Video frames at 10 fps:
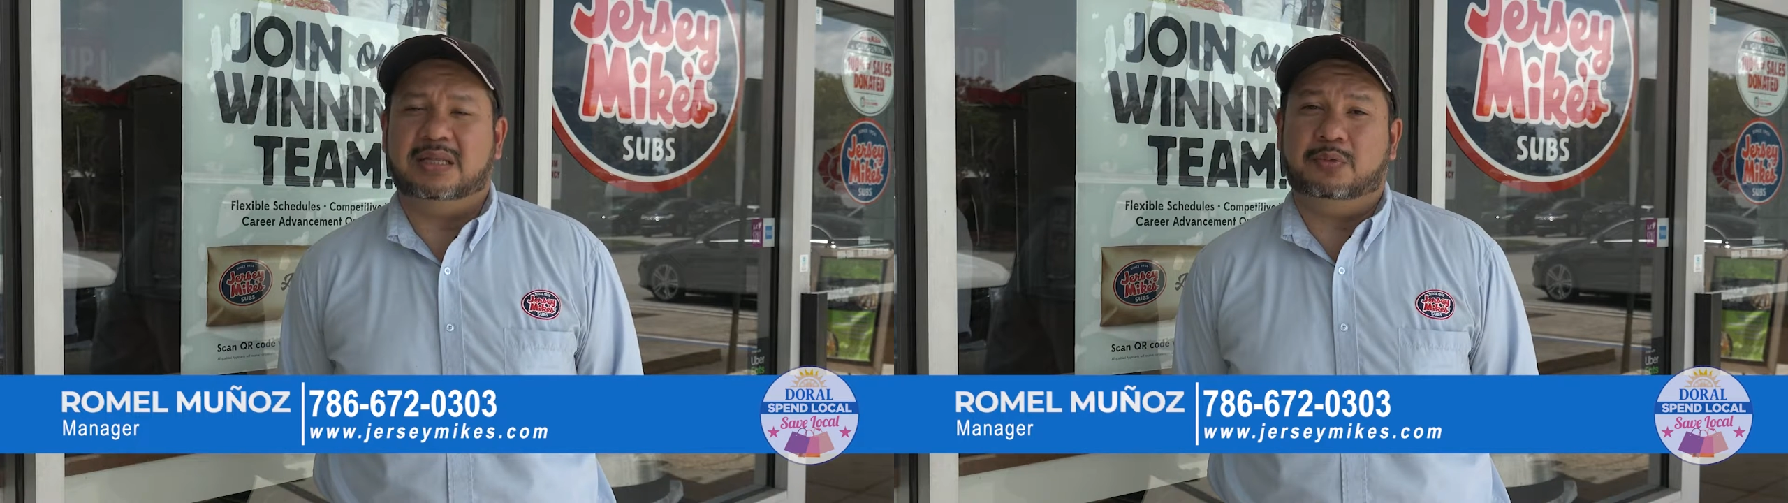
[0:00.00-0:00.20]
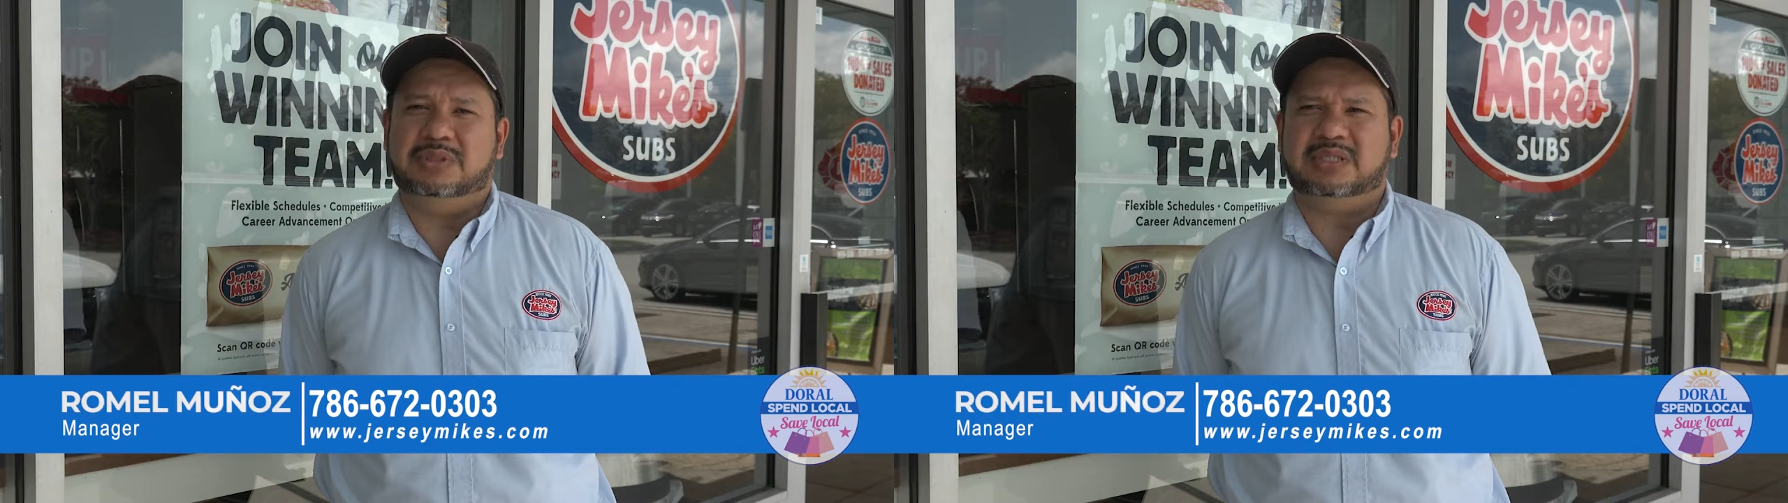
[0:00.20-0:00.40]

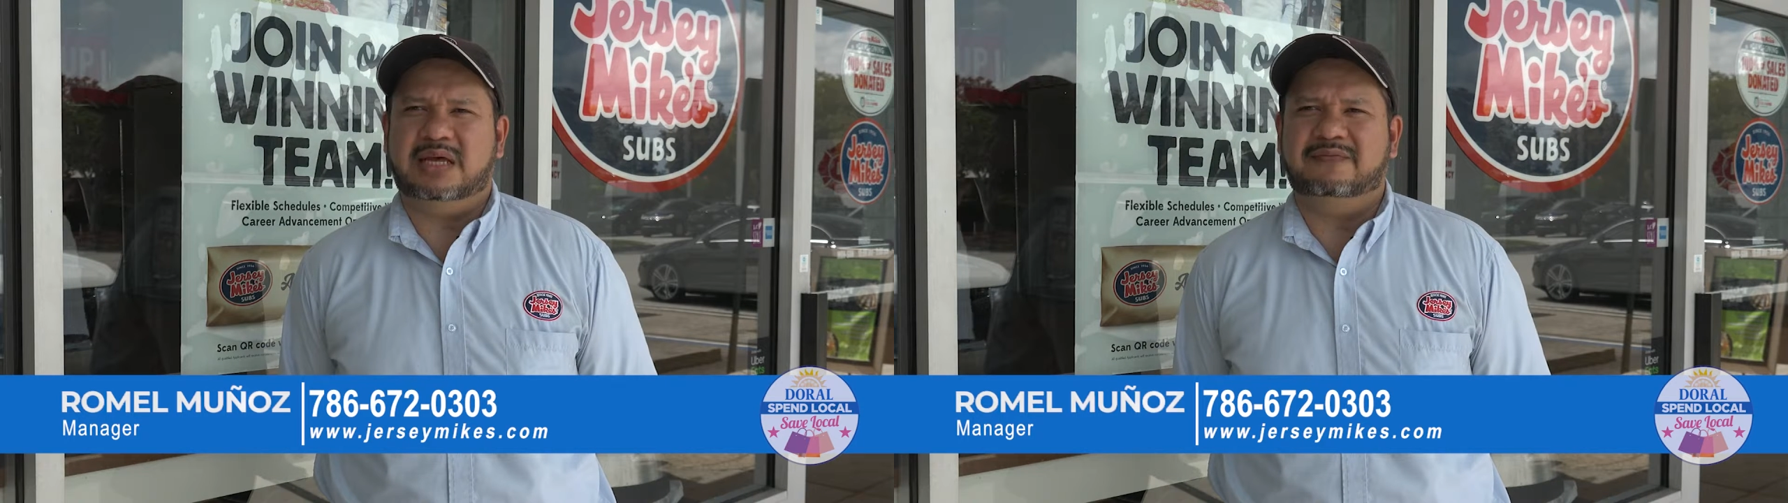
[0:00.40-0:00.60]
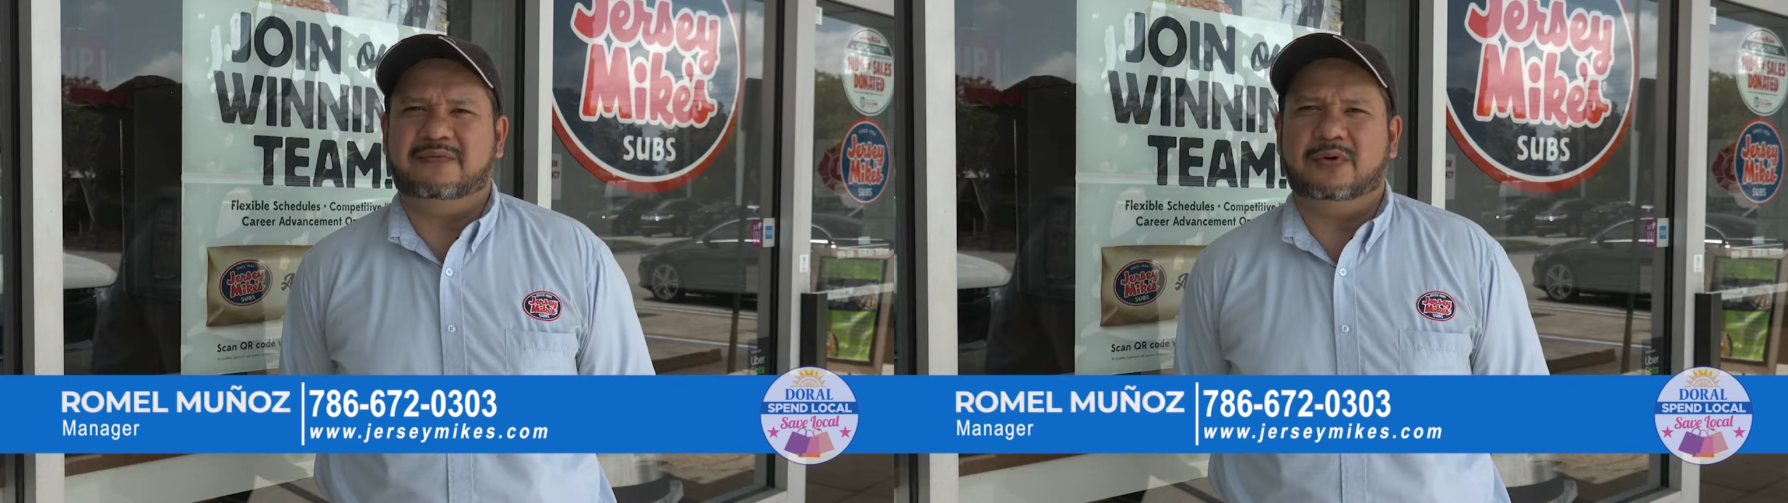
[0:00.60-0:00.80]
that we
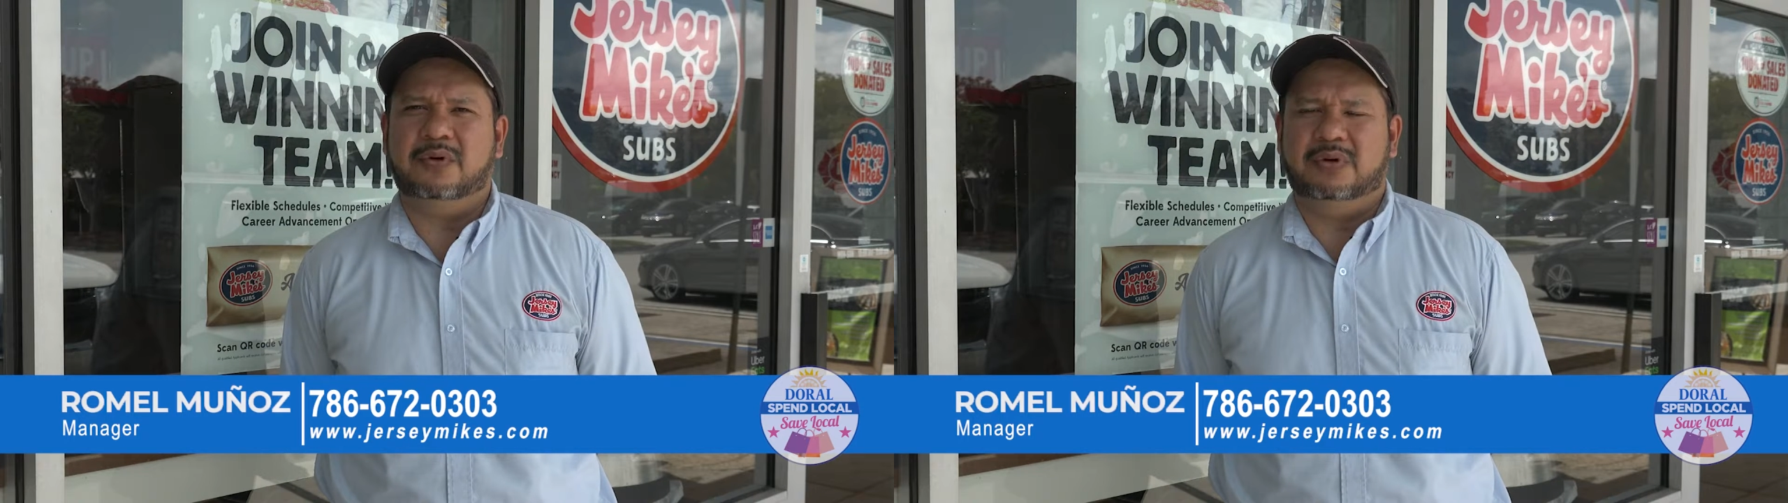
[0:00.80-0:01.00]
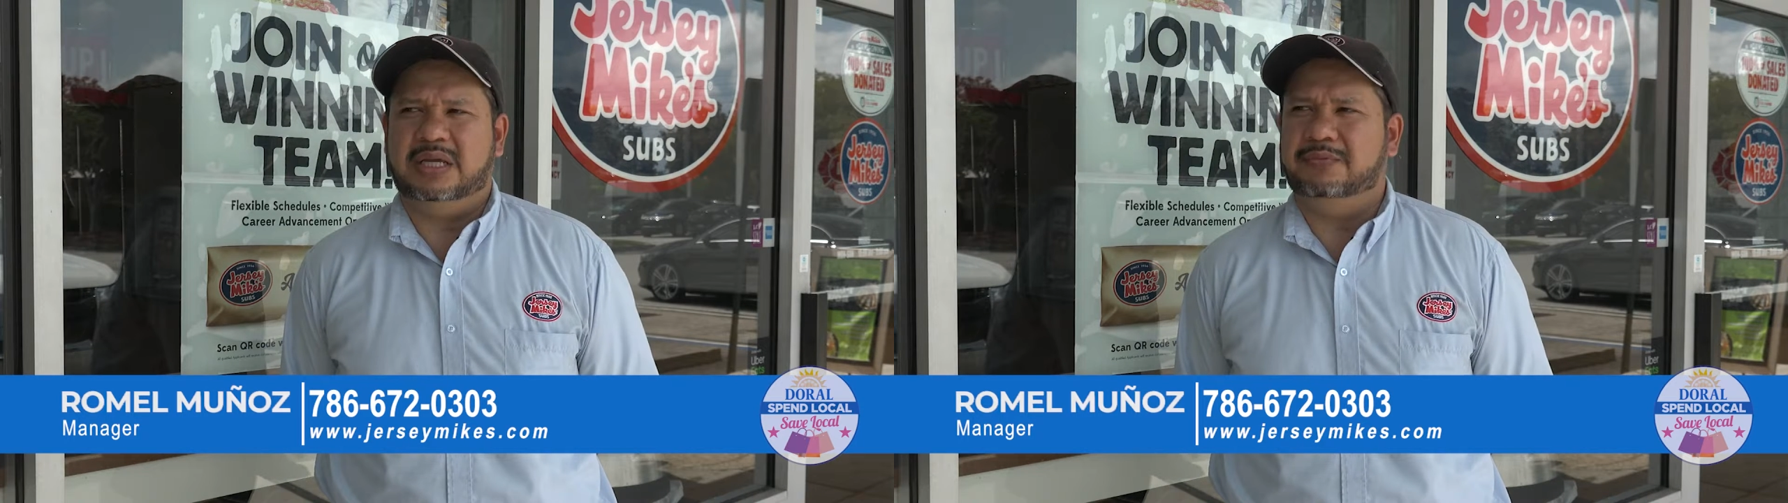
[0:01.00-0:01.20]
stand
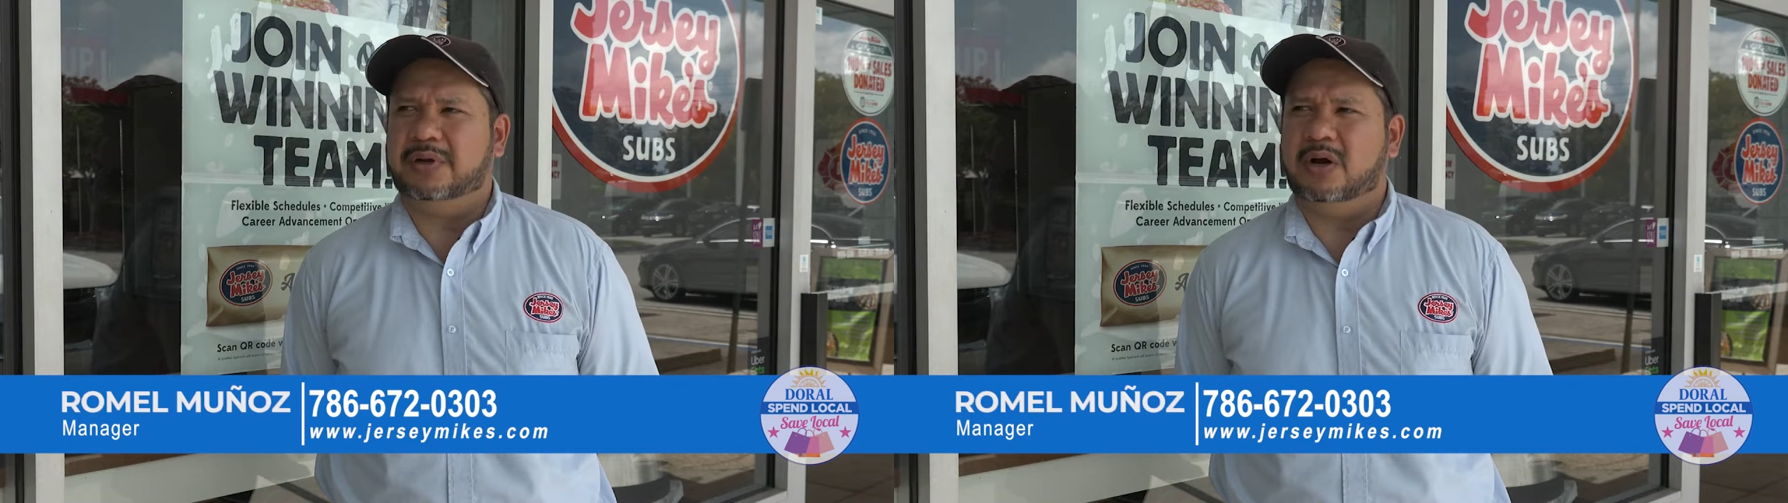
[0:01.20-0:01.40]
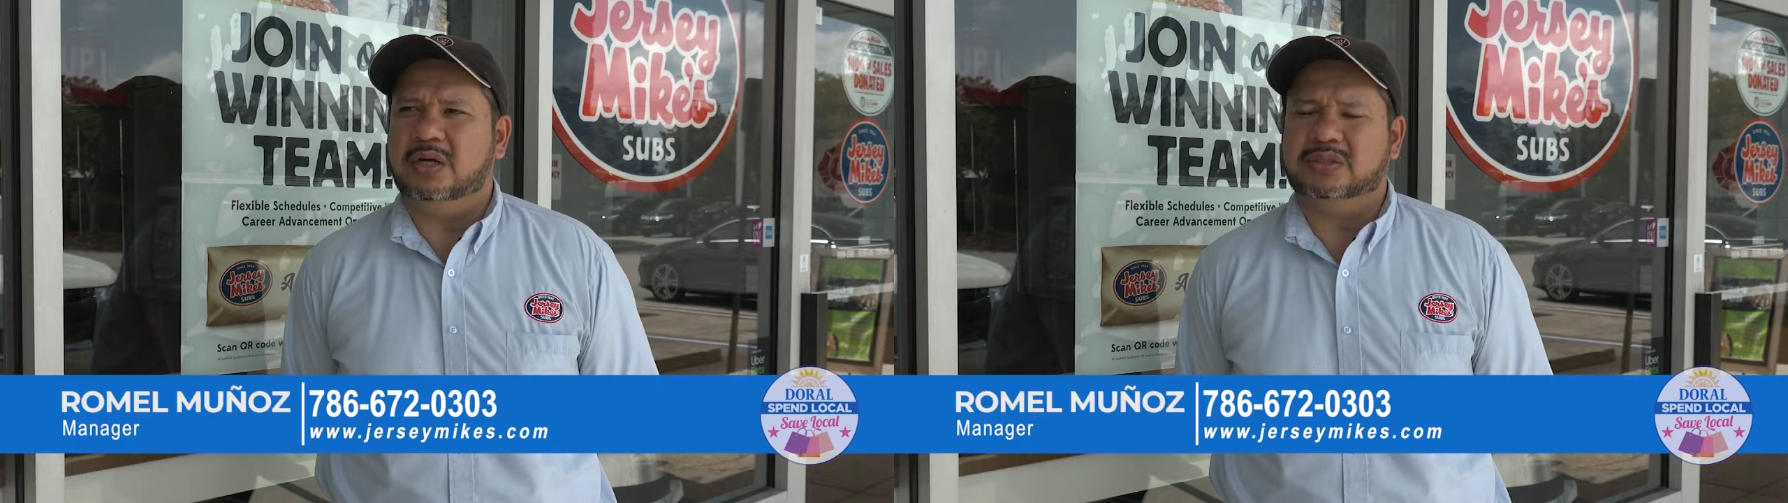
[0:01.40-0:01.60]
for in
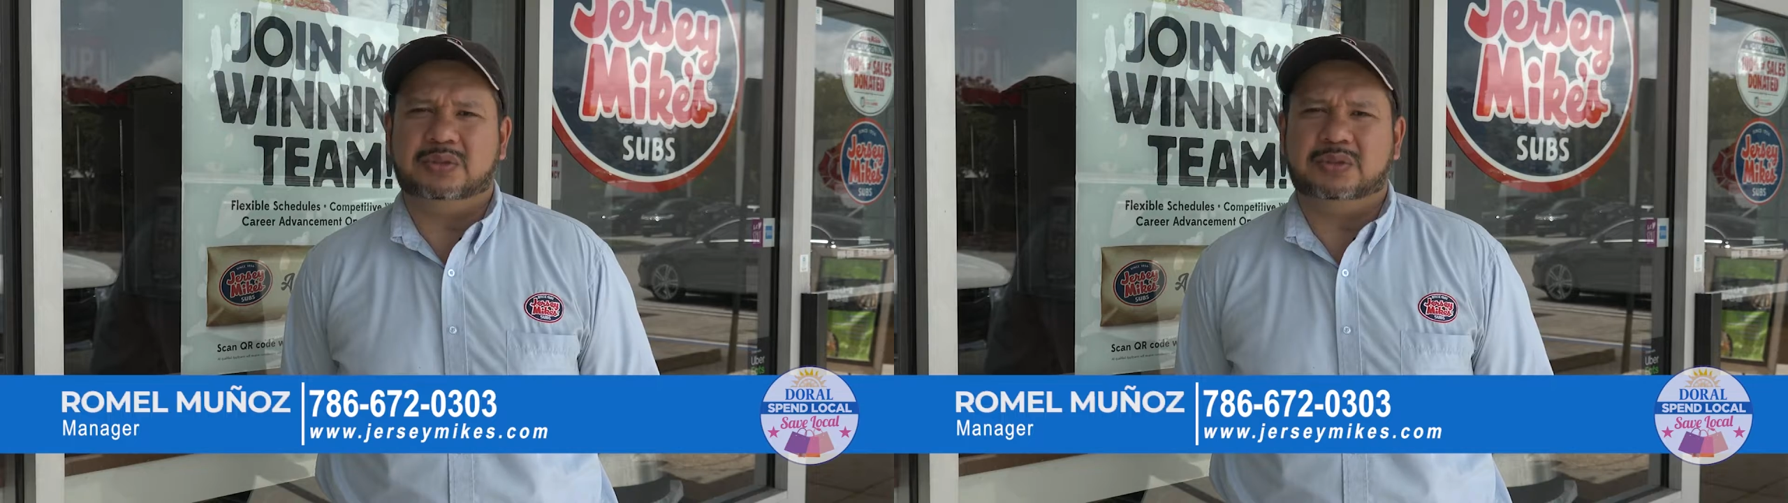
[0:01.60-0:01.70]
regards